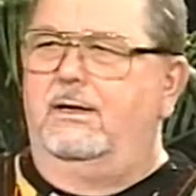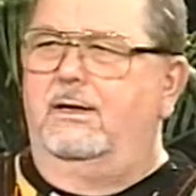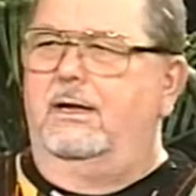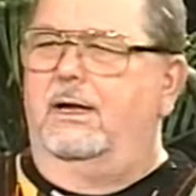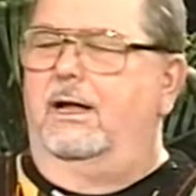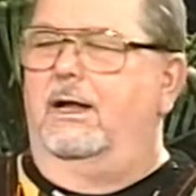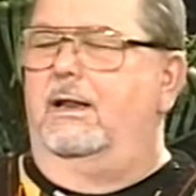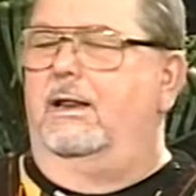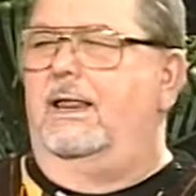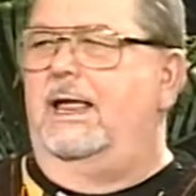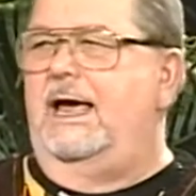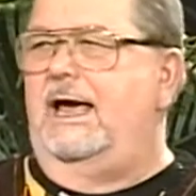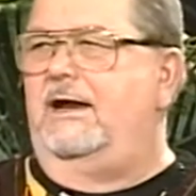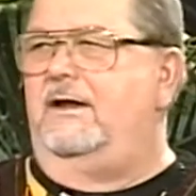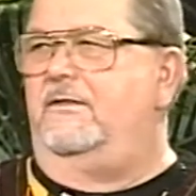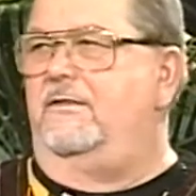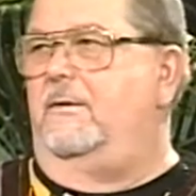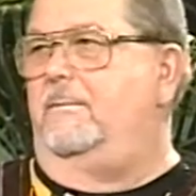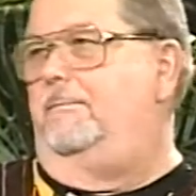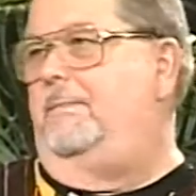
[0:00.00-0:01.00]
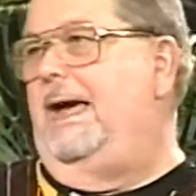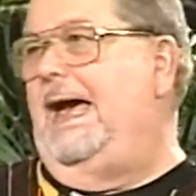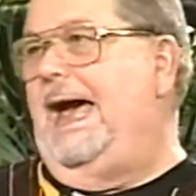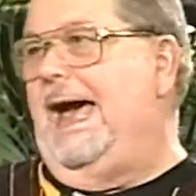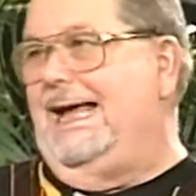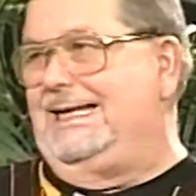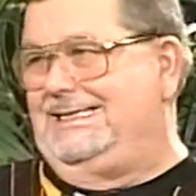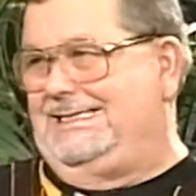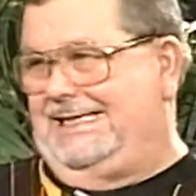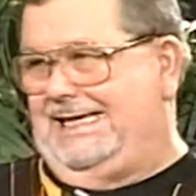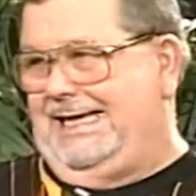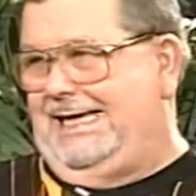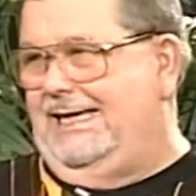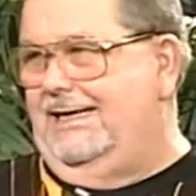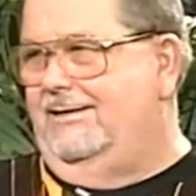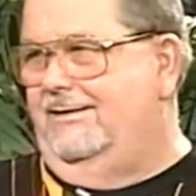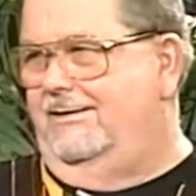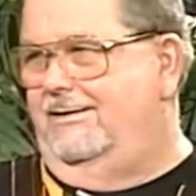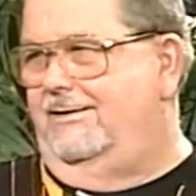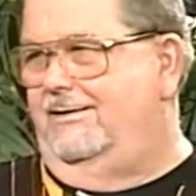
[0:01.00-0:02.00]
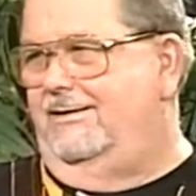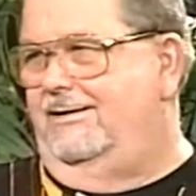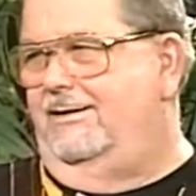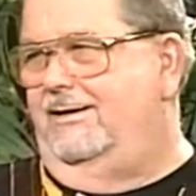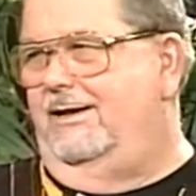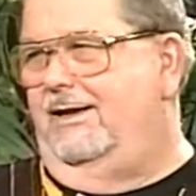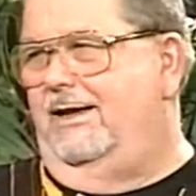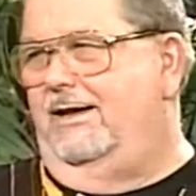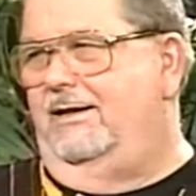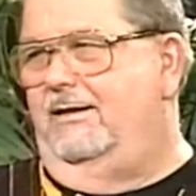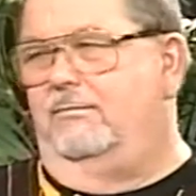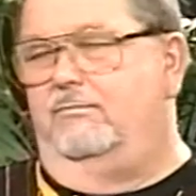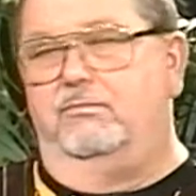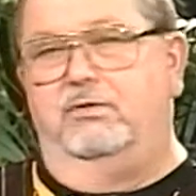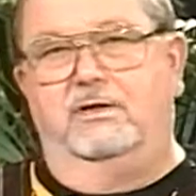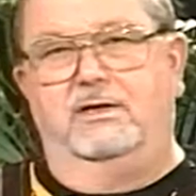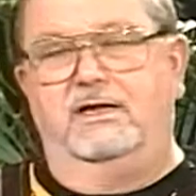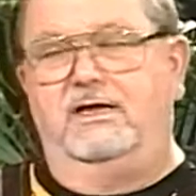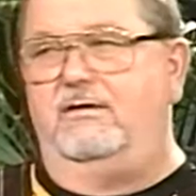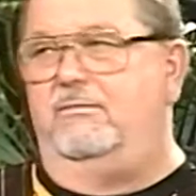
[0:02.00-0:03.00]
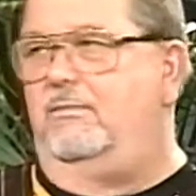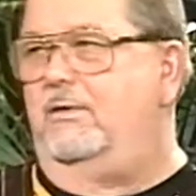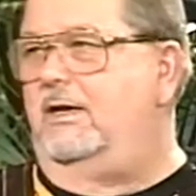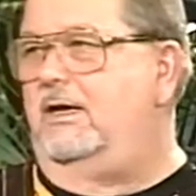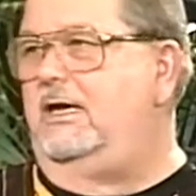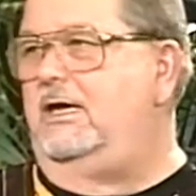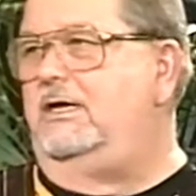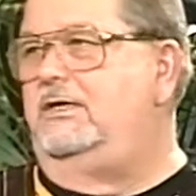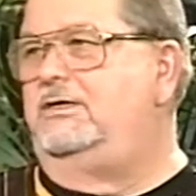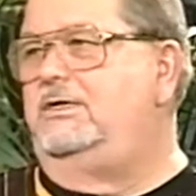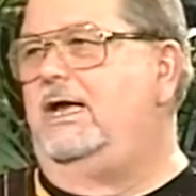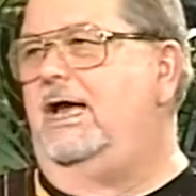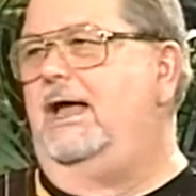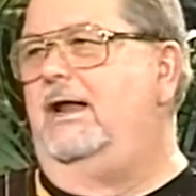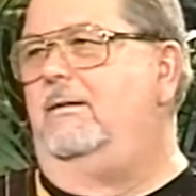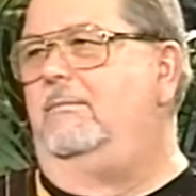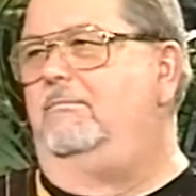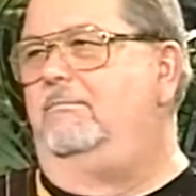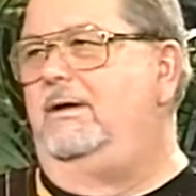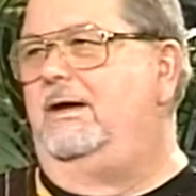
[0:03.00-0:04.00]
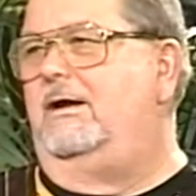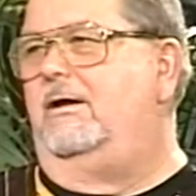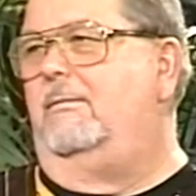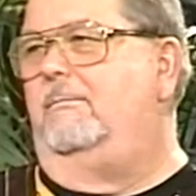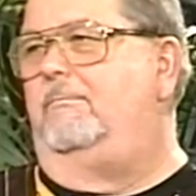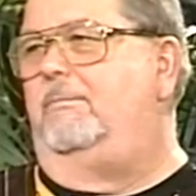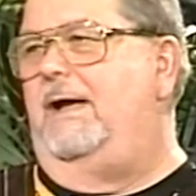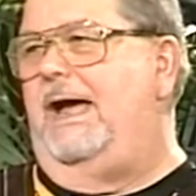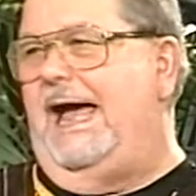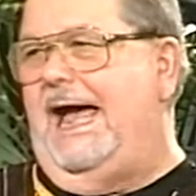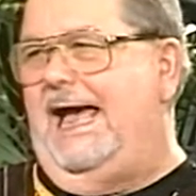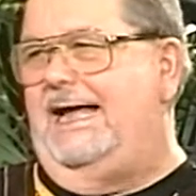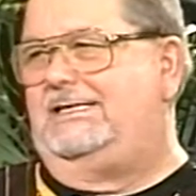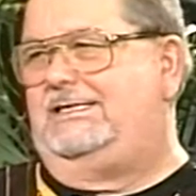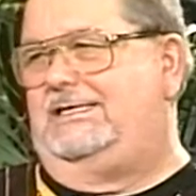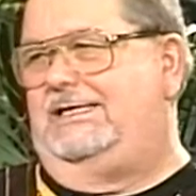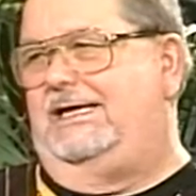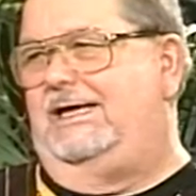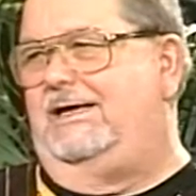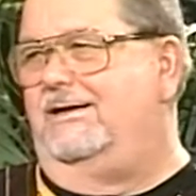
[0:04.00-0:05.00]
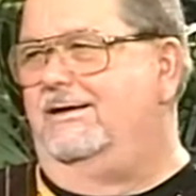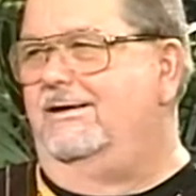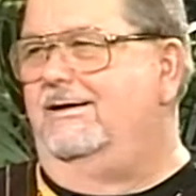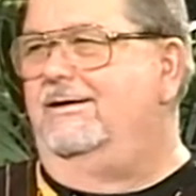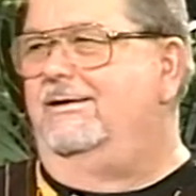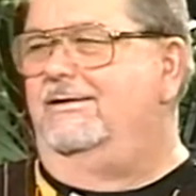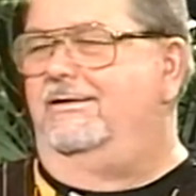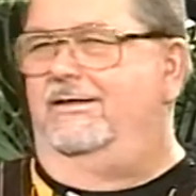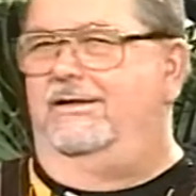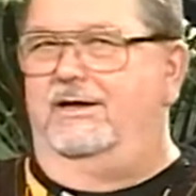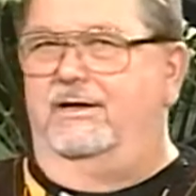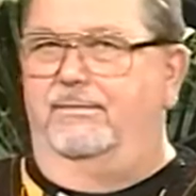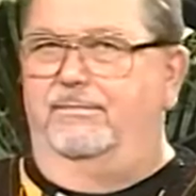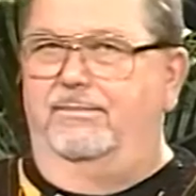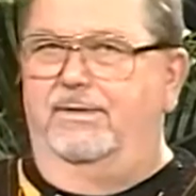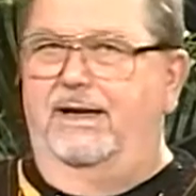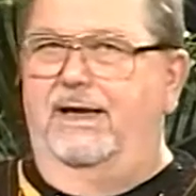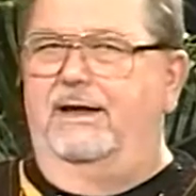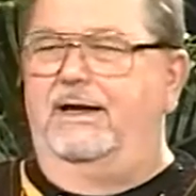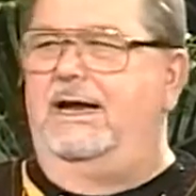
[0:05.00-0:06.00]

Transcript: a lot of the posse, and believe me, he's got a bigger posse than about